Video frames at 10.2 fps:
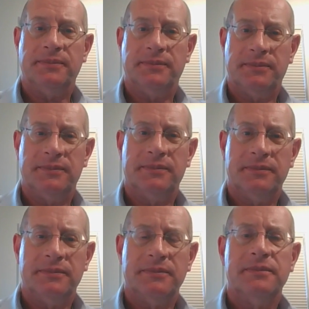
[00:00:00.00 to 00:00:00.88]

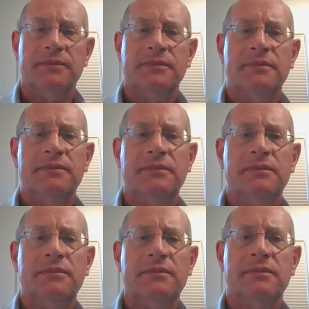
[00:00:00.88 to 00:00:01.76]

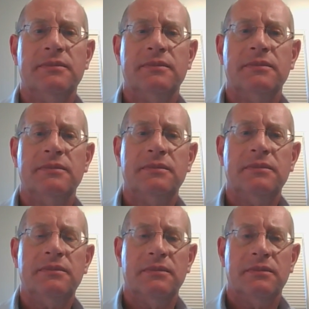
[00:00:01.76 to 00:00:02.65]

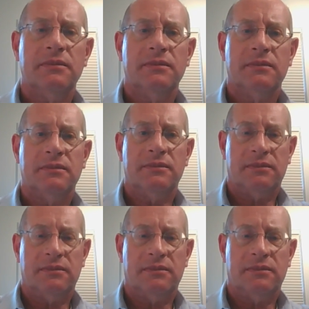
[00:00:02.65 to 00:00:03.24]
[no speech]